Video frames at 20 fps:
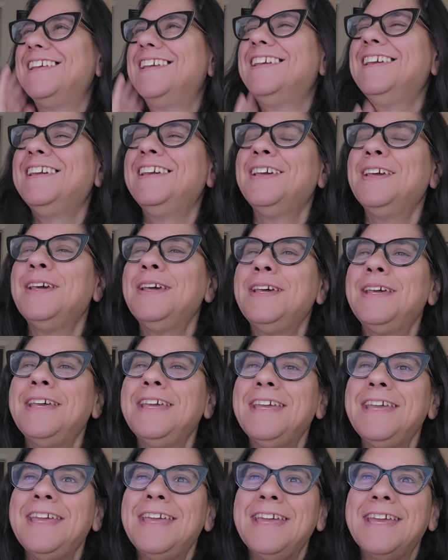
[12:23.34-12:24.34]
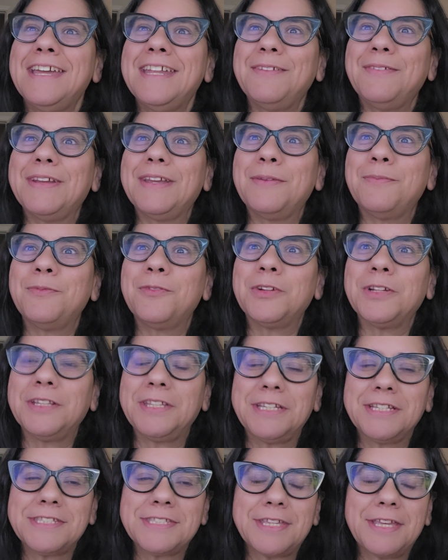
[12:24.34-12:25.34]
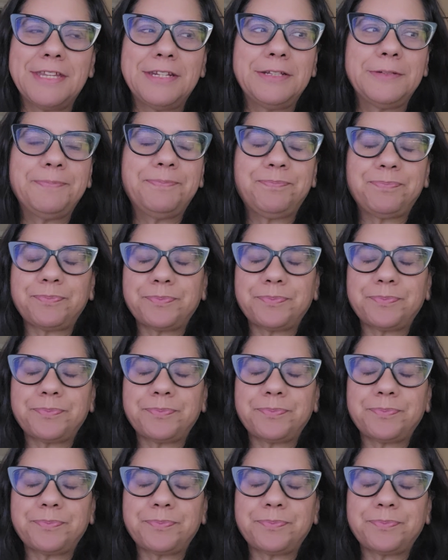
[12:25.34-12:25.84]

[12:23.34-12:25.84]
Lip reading: you? Anyway, I'm really excited.